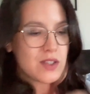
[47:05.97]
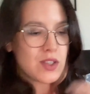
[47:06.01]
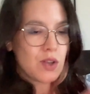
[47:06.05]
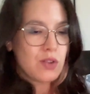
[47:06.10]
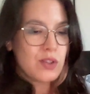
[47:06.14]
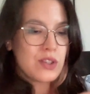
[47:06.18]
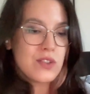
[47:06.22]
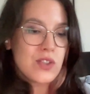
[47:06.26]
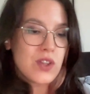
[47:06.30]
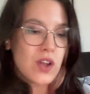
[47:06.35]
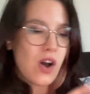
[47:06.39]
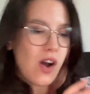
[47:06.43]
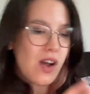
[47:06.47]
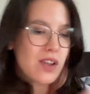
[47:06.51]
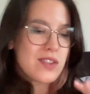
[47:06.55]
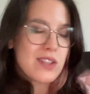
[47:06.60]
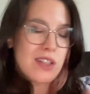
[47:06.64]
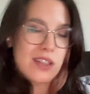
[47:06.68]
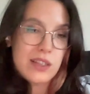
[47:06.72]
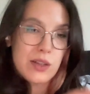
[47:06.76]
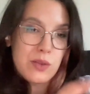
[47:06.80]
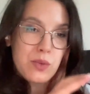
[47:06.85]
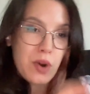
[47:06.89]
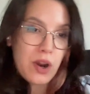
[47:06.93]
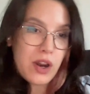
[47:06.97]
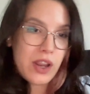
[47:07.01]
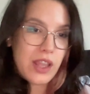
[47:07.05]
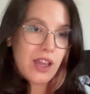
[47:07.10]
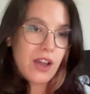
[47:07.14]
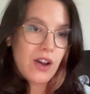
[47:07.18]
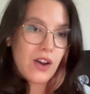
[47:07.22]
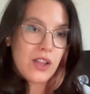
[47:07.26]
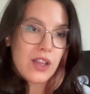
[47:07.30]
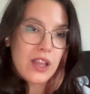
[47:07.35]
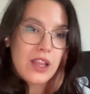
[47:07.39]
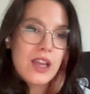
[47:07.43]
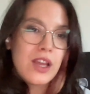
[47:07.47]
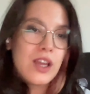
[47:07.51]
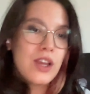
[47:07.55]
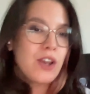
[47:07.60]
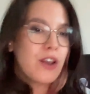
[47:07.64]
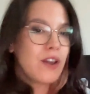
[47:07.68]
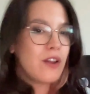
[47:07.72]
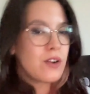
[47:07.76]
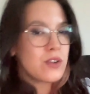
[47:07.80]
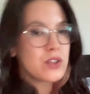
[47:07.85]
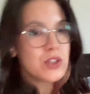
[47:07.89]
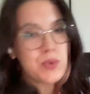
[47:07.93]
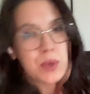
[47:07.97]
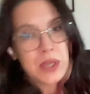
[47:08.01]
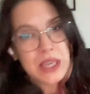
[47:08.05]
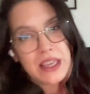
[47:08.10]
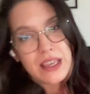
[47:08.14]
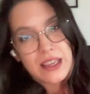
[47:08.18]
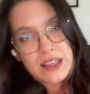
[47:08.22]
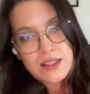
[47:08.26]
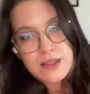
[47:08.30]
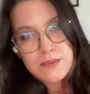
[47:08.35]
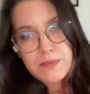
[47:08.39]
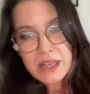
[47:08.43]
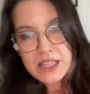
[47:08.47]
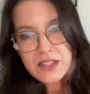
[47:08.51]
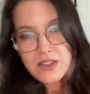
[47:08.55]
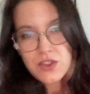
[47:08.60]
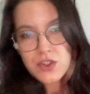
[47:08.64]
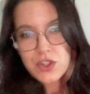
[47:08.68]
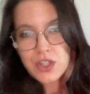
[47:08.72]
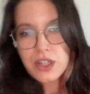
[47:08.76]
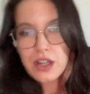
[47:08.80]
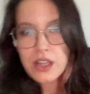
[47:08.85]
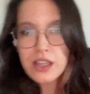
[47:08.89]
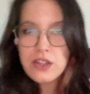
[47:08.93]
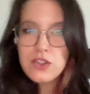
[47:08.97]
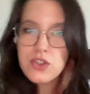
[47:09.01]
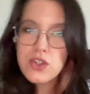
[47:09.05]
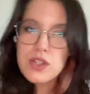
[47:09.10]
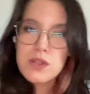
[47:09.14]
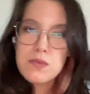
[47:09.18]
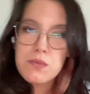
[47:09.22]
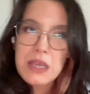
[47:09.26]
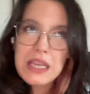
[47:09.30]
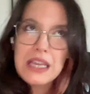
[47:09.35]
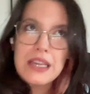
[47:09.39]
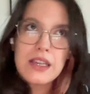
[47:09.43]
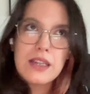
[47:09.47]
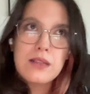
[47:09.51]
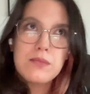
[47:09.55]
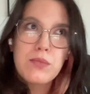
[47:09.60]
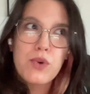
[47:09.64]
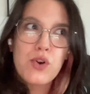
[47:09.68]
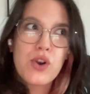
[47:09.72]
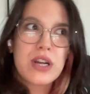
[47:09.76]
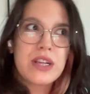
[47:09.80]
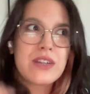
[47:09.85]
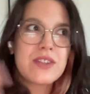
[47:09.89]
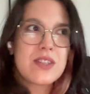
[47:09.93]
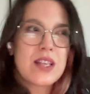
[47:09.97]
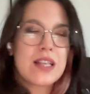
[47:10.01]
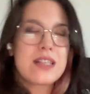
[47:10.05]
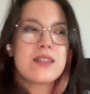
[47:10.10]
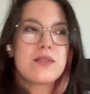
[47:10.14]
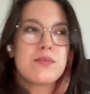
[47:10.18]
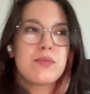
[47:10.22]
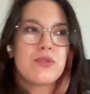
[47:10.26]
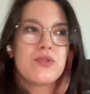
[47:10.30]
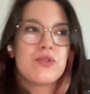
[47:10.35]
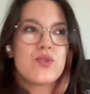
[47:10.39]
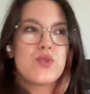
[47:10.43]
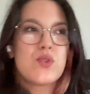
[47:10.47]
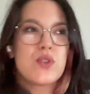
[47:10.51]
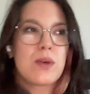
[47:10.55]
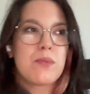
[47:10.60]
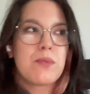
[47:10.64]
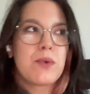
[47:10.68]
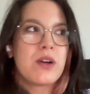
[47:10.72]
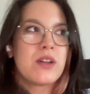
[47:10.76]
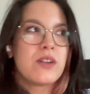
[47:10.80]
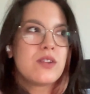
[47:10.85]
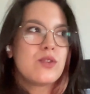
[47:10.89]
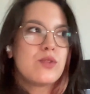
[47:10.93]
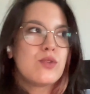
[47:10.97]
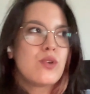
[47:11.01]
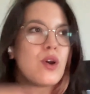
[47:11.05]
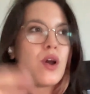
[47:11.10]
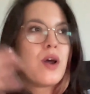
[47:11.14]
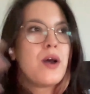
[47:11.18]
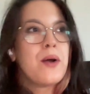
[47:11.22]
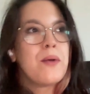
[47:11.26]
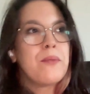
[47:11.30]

So he's constantly working on, tweaking his messaging and just making it more accessible to someone who